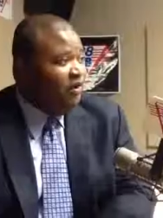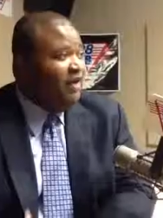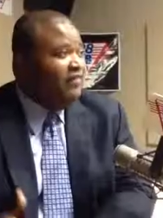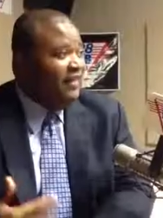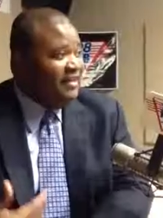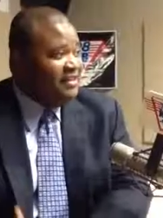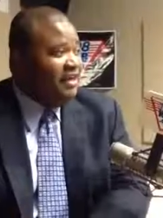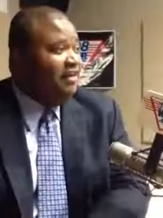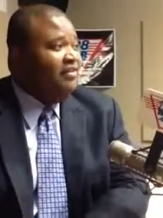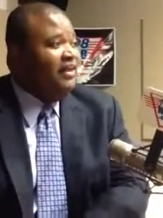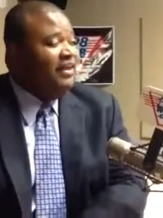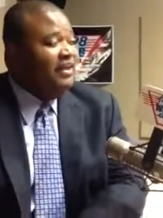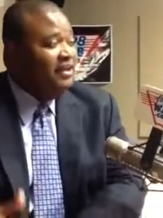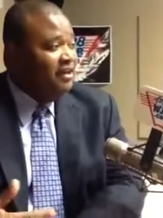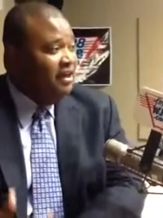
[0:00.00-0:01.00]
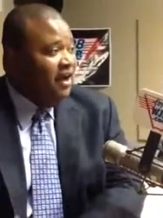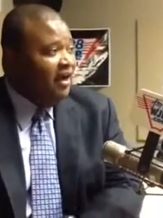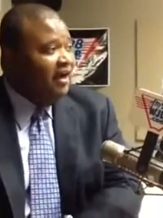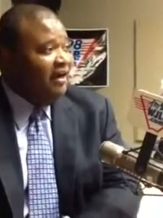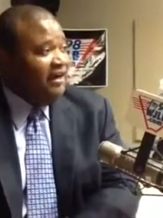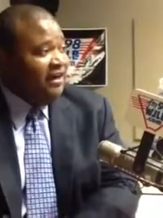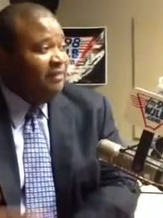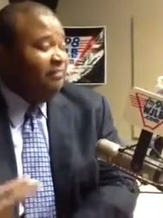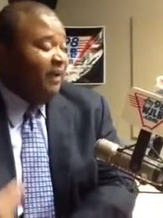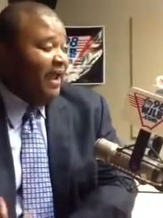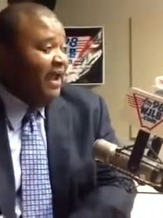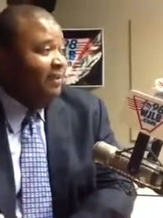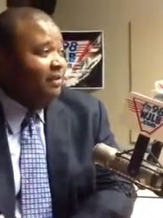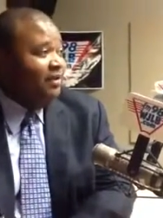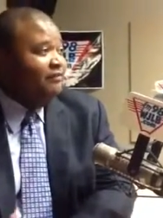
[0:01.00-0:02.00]
and that's how they get
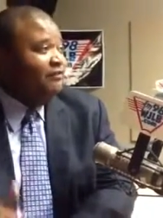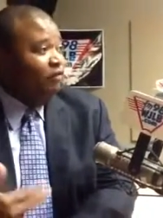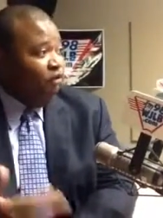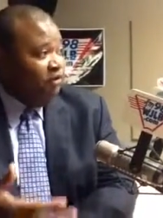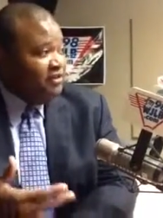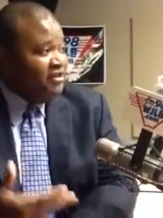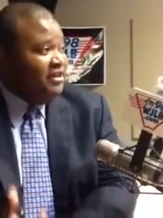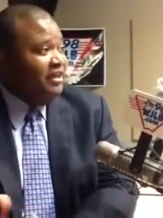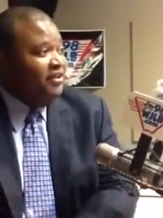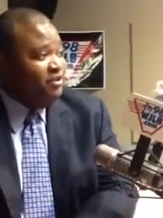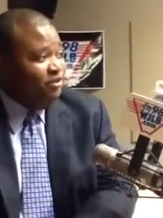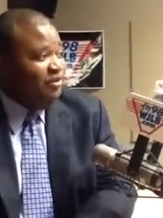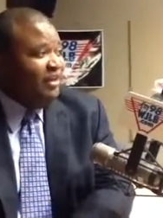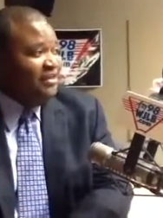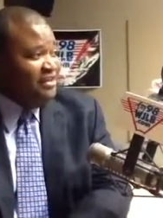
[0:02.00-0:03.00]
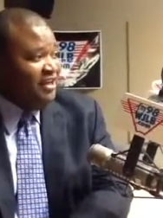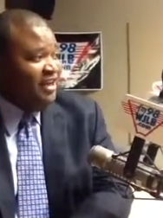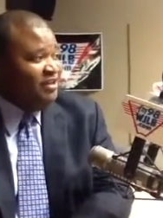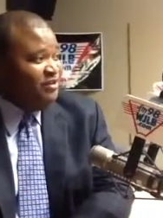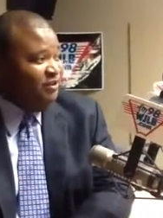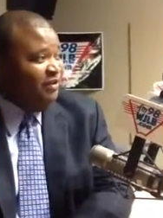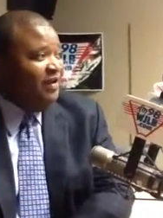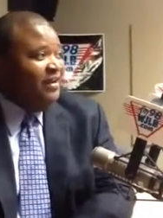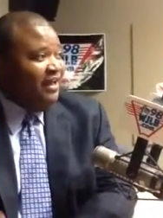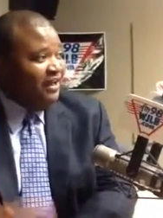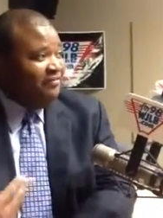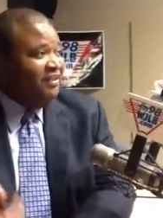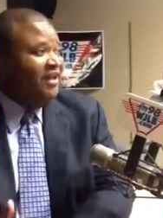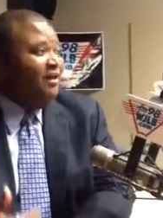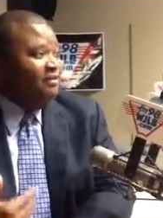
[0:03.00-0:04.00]
payment for sticking to that schedule.
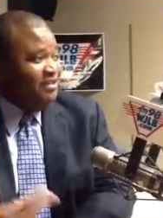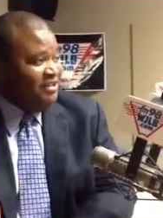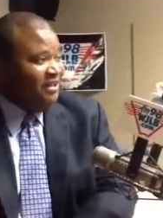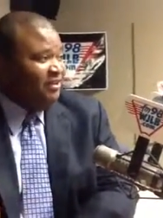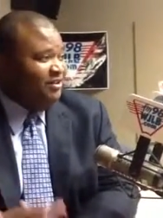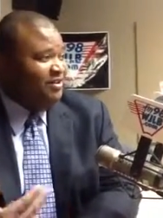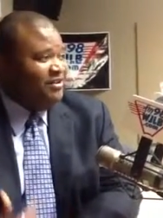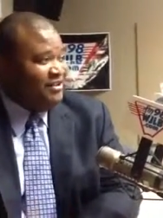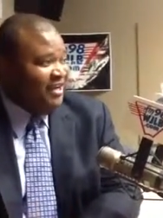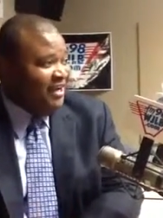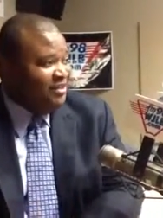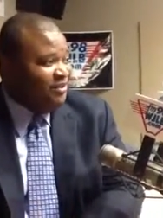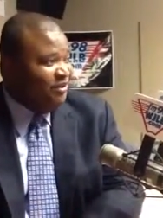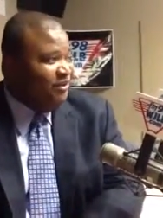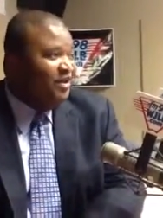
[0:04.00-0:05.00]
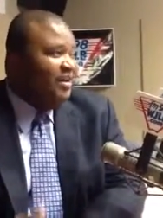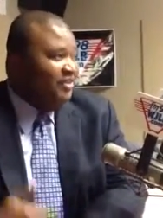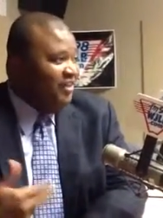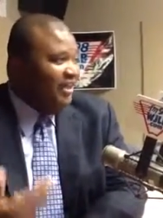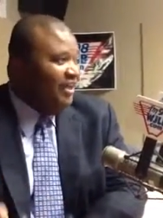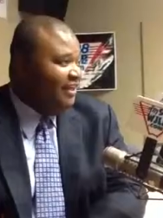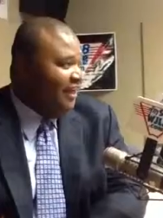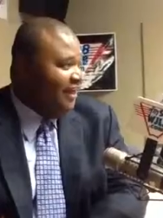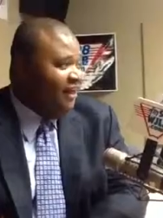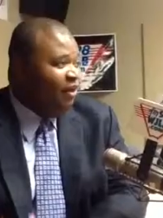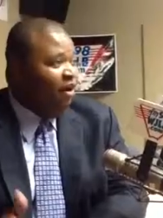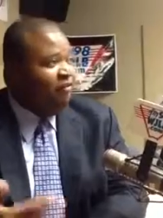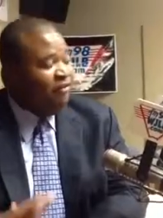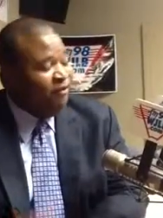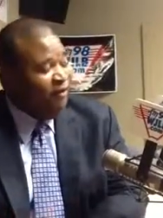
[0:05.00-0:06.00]
If they don't stick to the schedule, they get laid
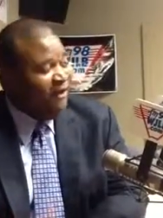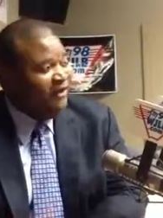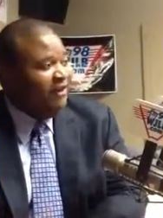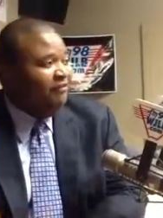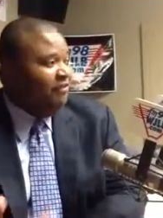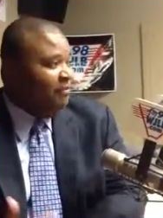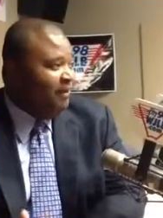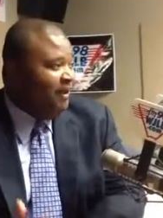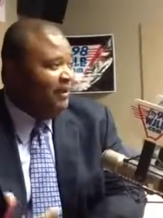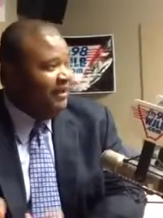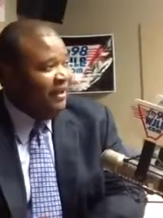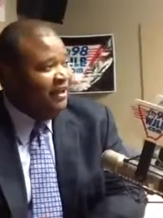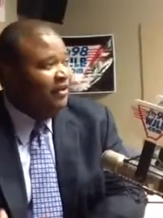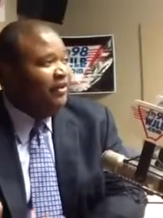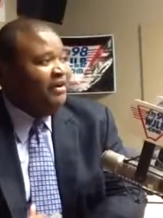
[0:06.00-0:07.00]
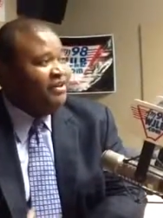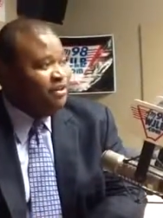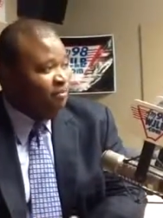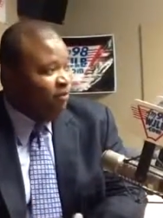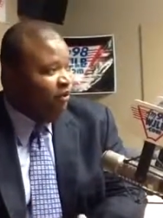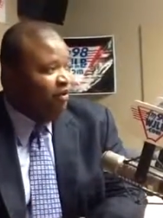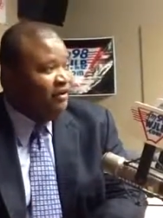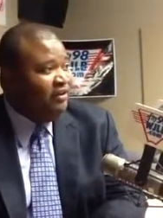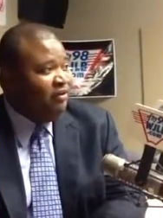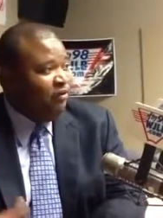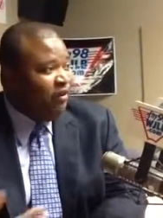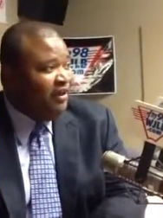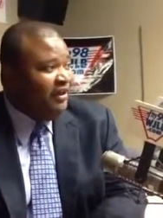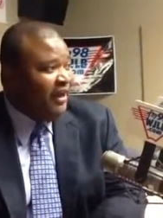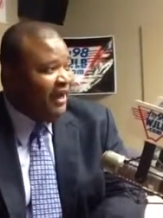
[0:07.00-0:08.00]
off or written up for being late or insubordinate or
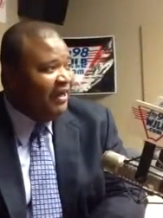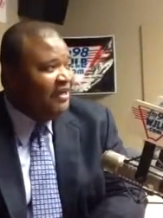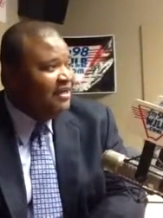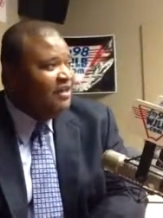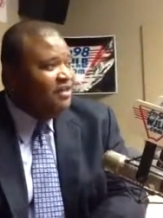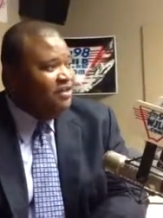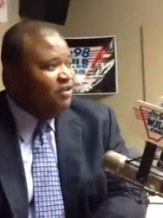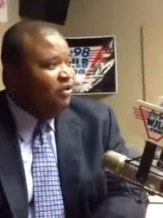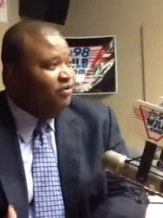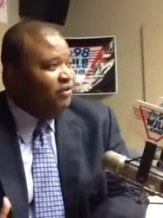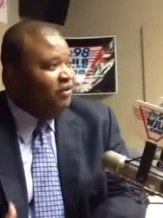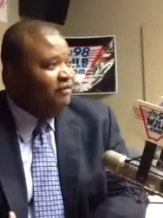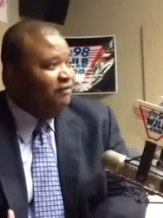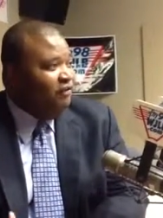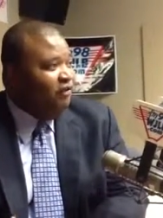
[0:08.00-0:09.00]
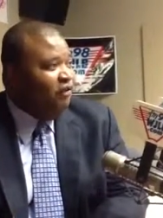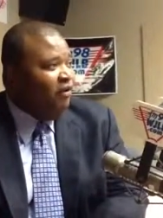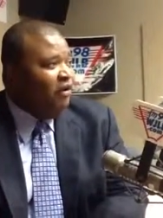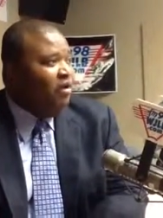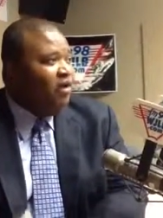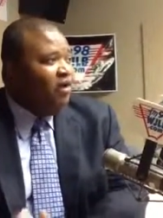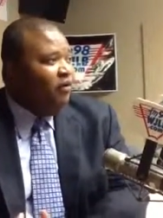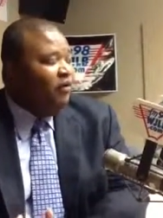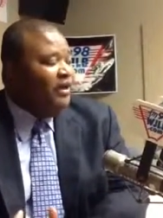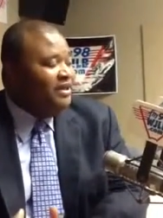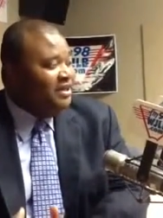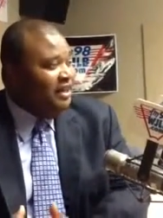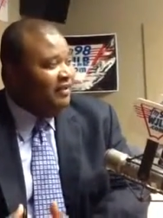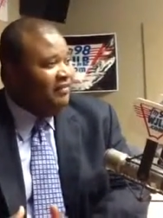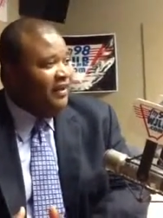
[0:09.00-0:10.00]
whatnot. So therefore, we
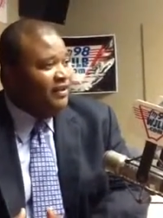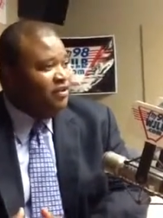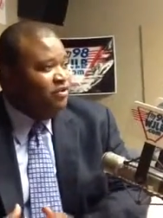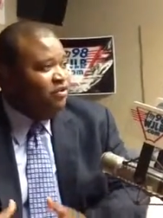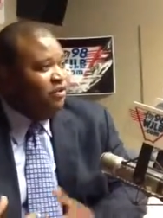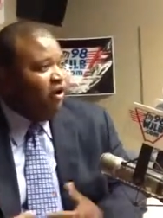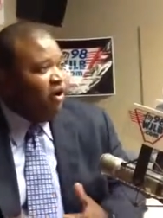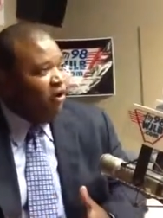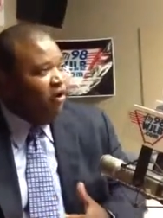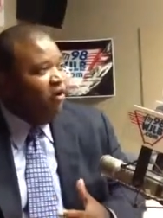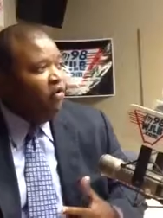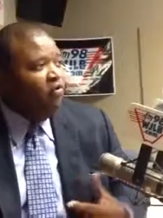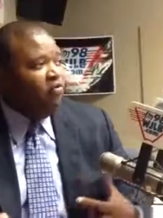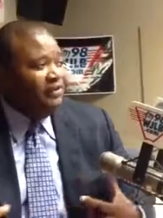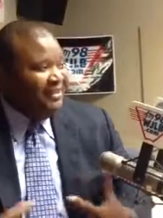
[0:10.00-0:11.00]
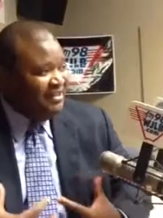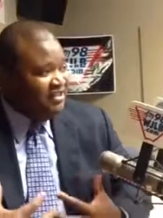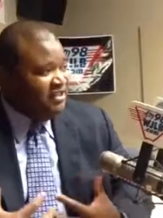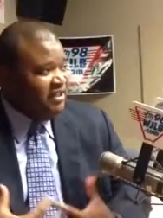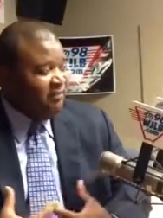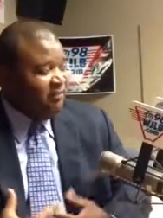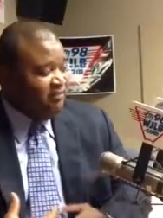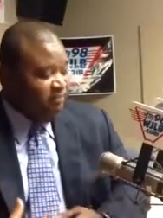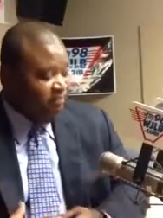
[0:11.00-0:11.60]
take that to the holistic